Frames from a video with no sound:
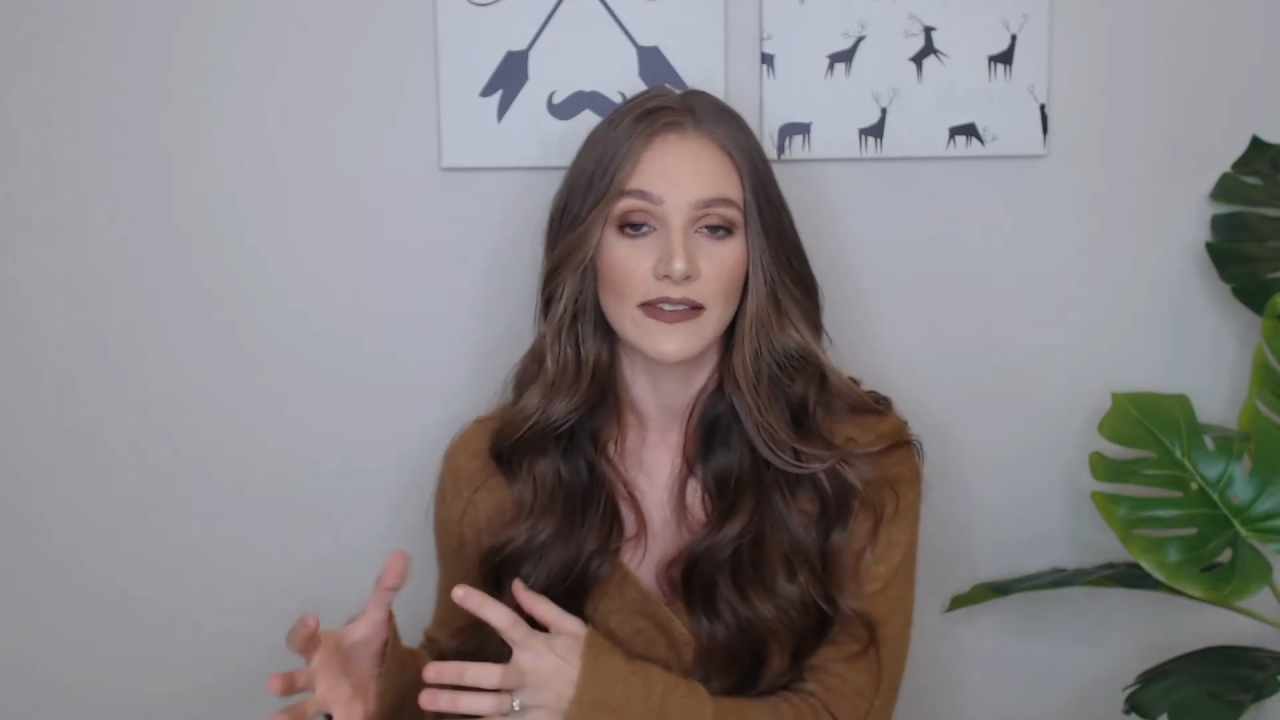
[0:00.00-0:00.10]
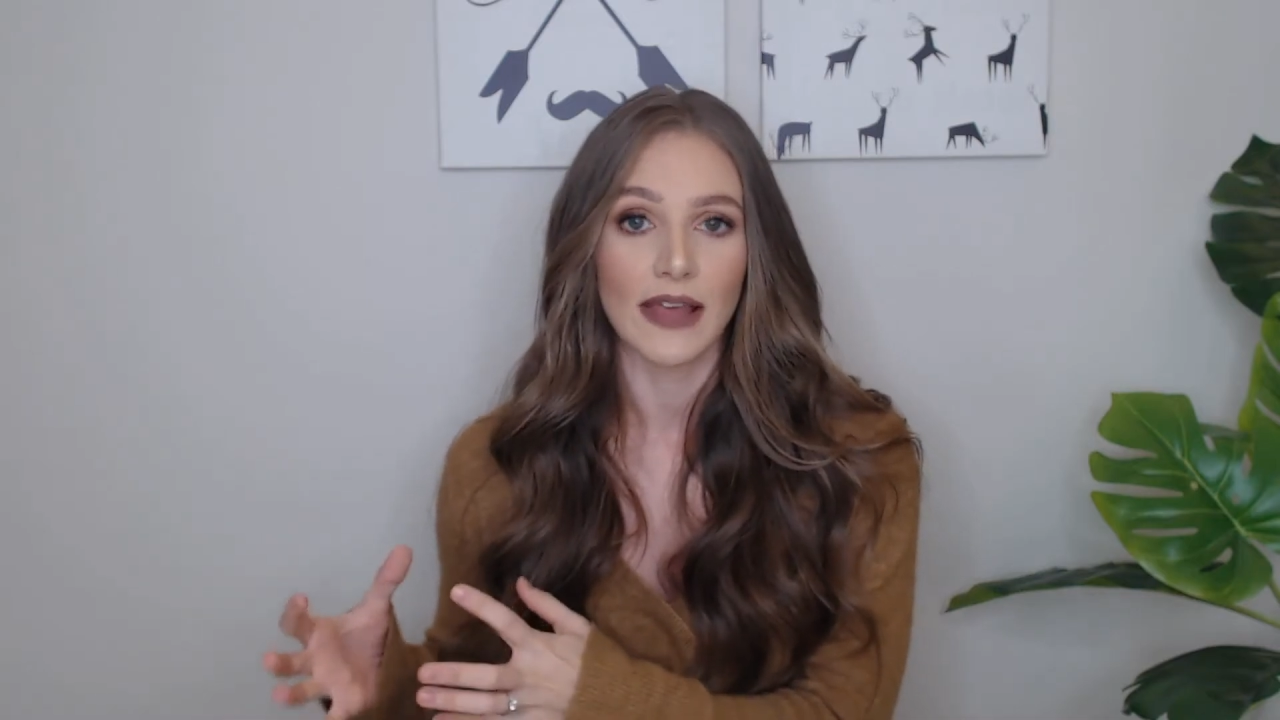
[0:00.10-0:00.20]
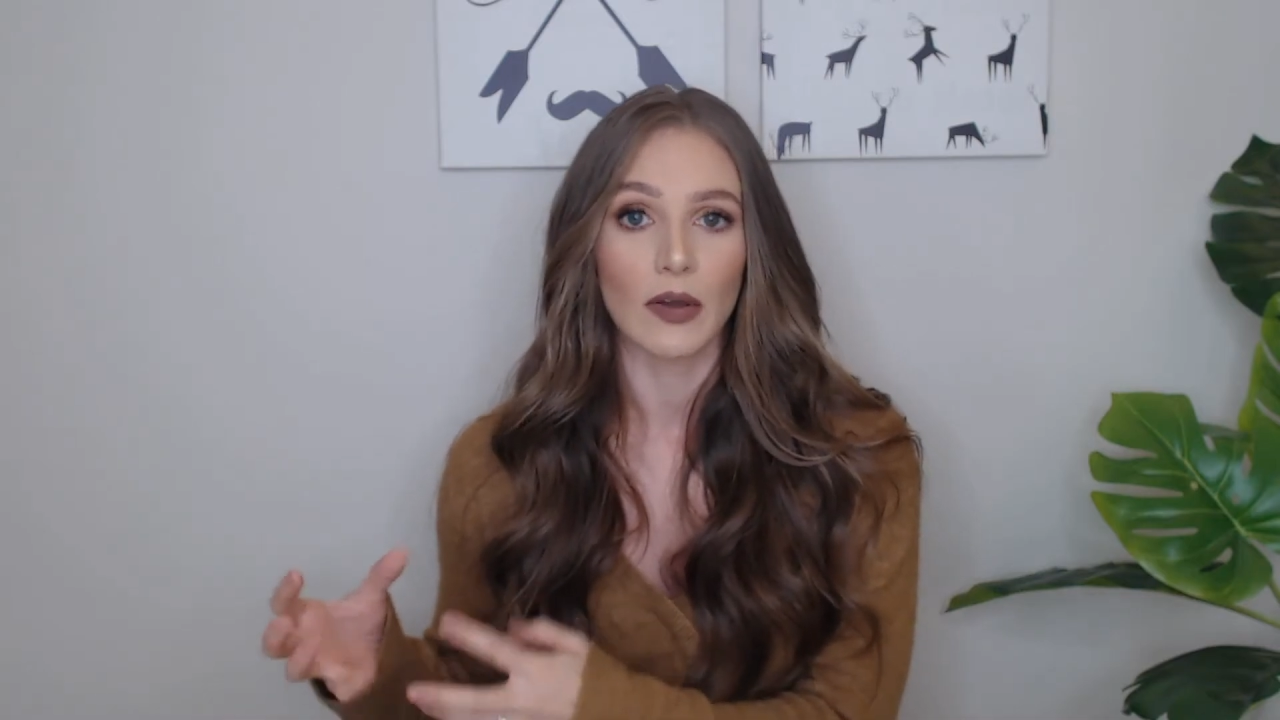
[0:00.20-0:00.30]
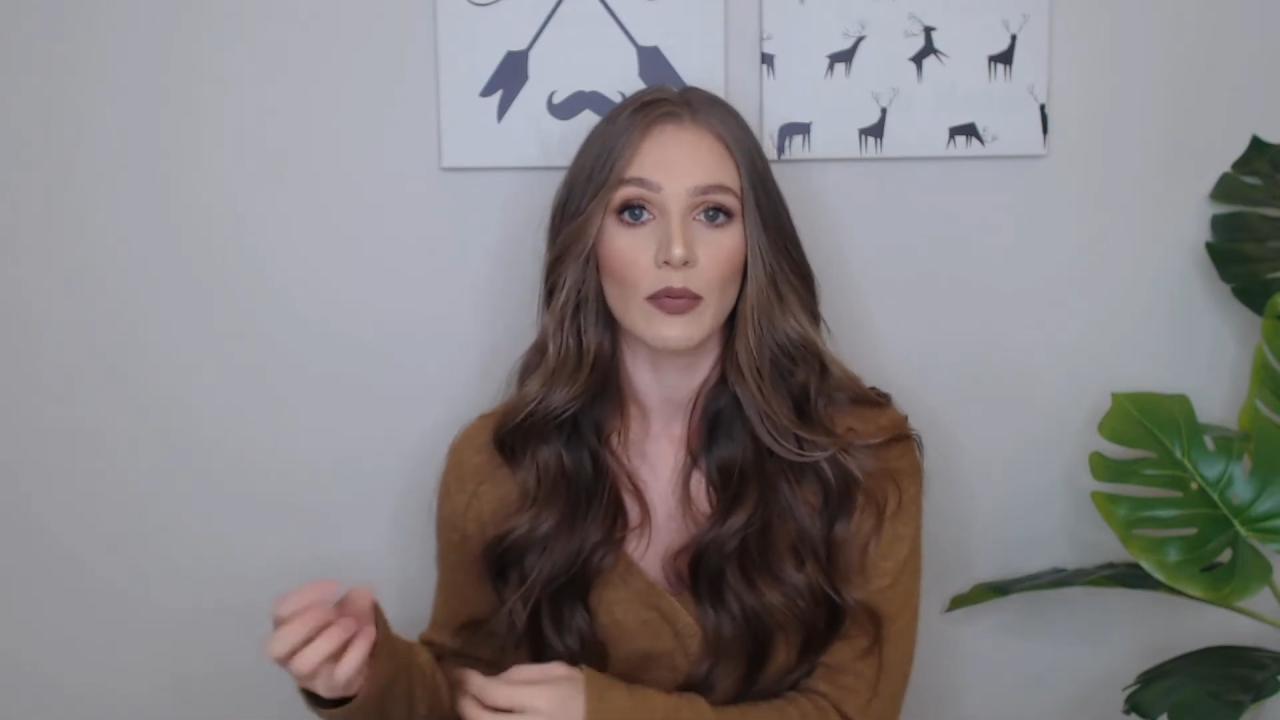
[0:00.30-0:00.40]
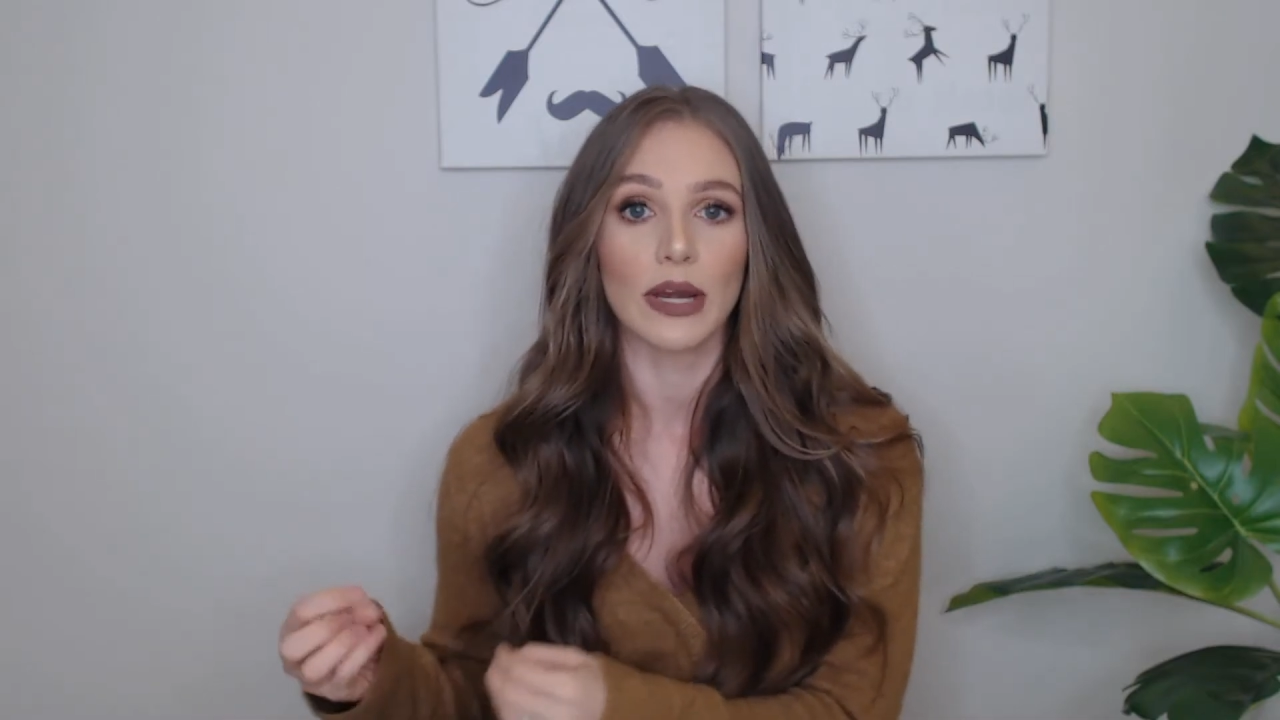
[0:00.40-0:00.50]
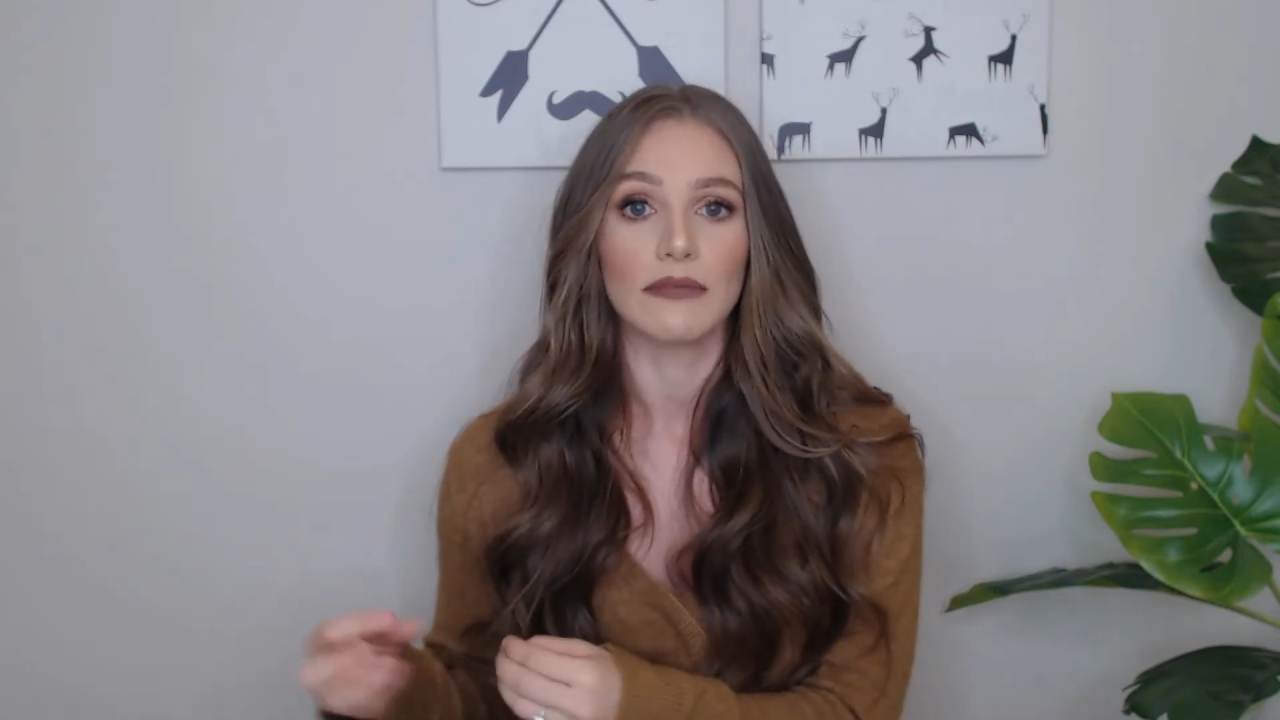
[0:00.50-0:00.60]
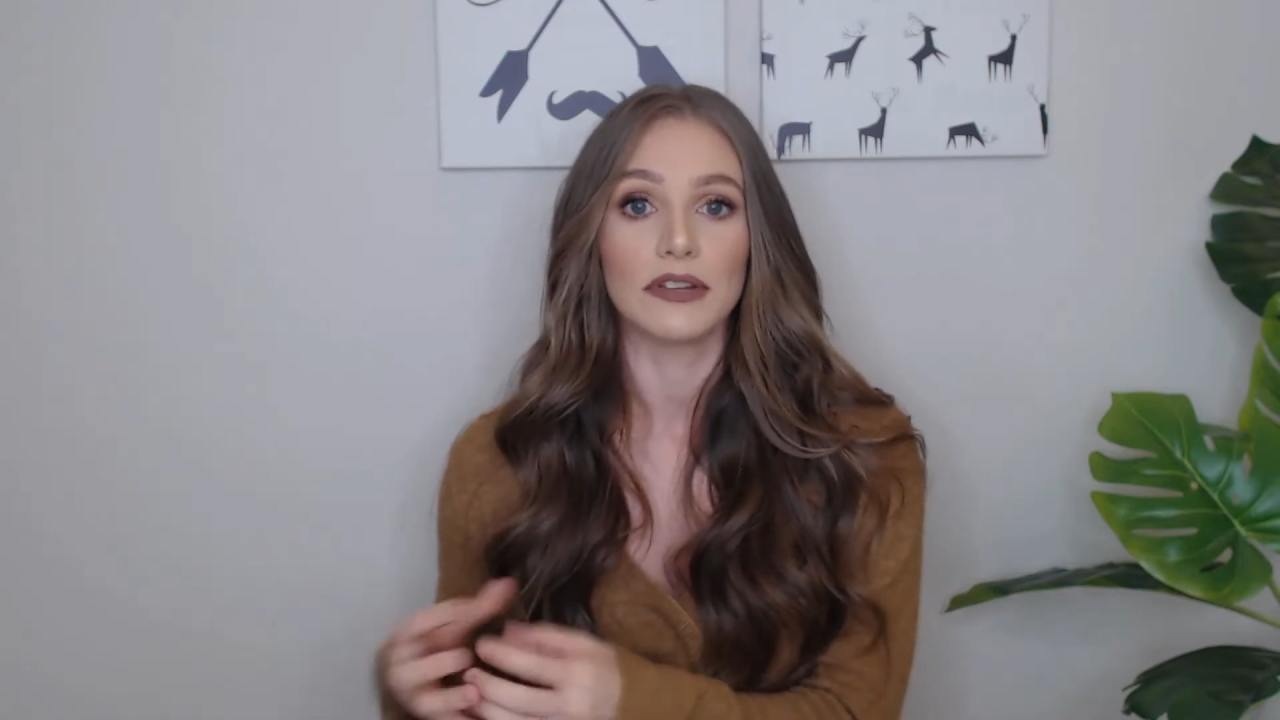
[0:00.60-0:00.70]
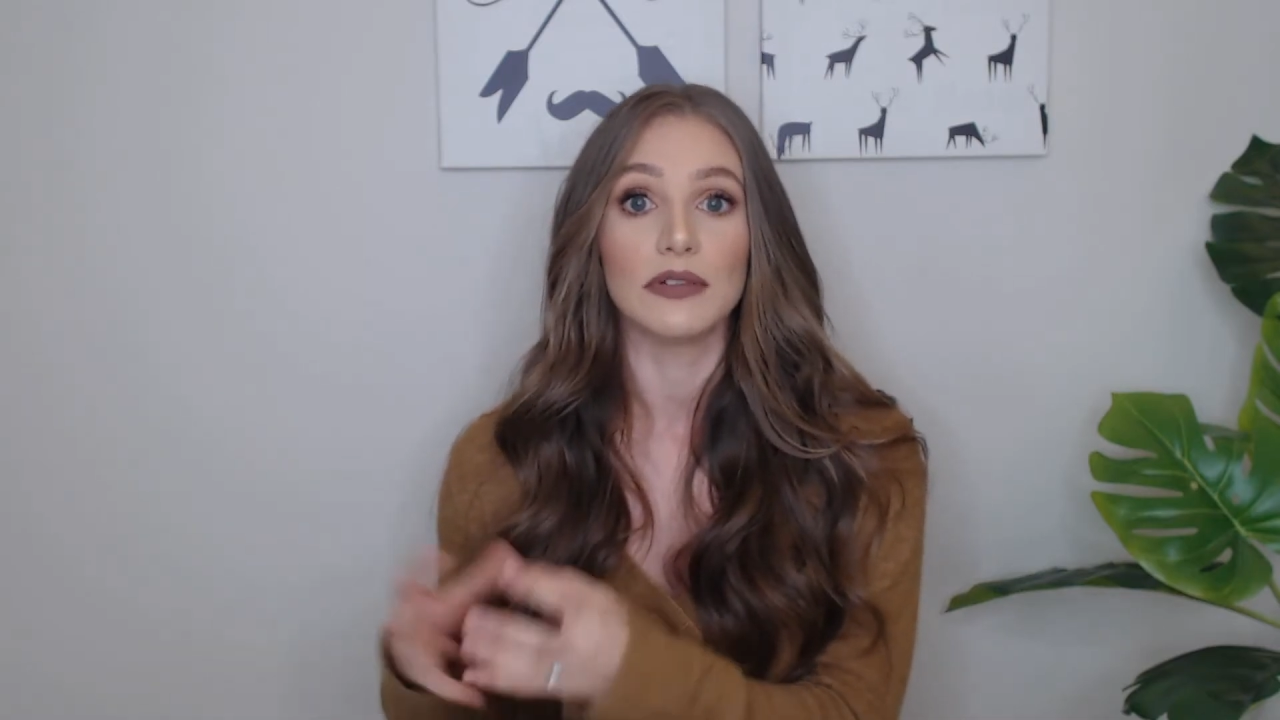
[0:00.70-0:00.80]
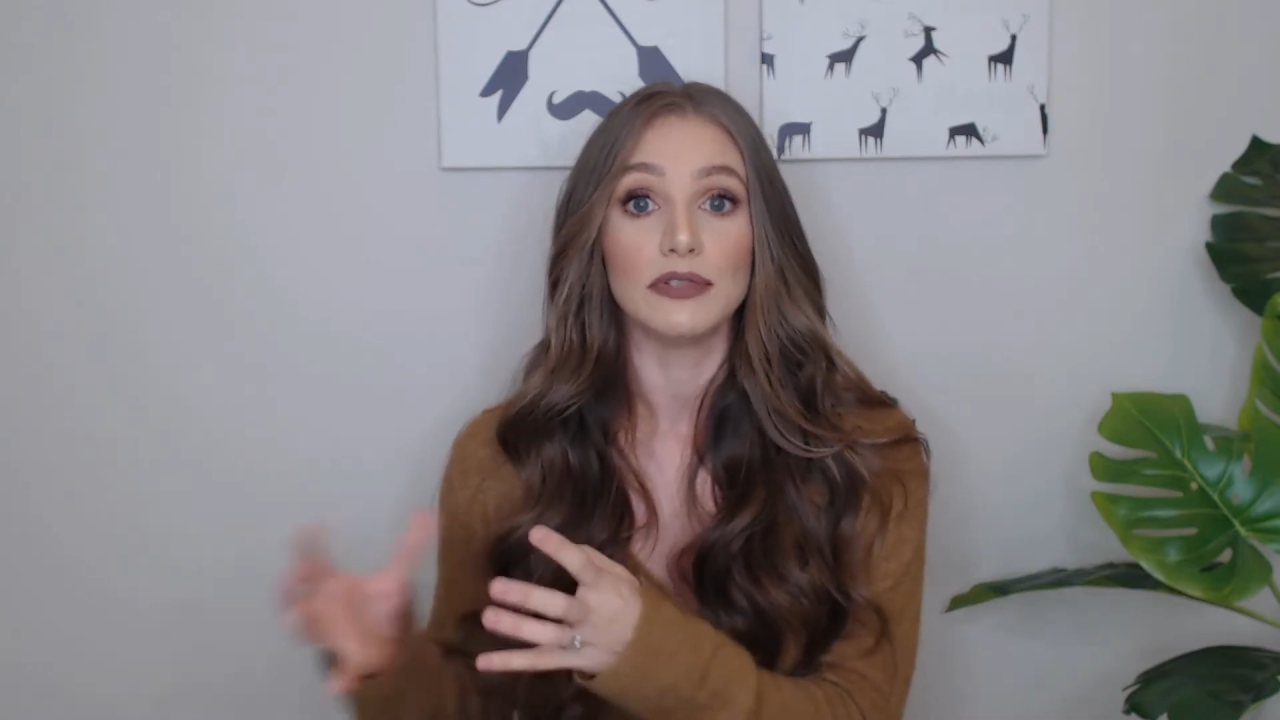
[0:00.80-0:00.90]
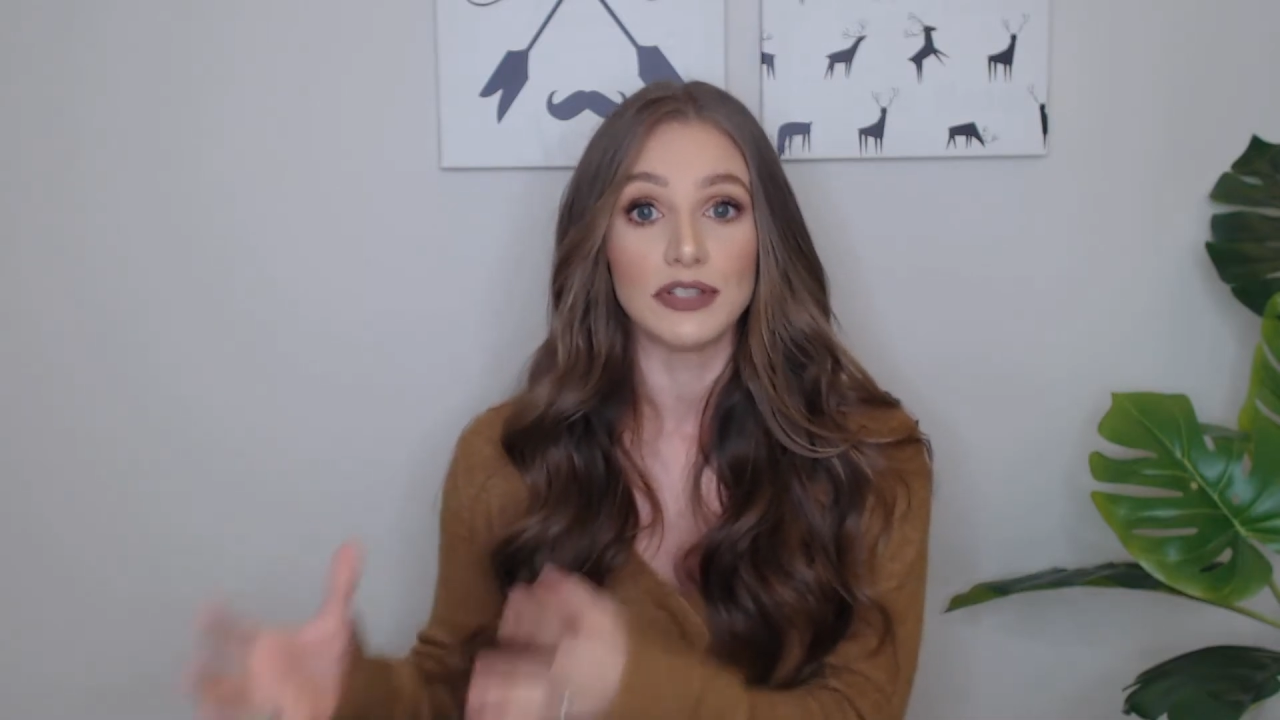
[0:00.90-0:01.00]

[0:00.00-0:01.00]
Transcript: So that way, whenever you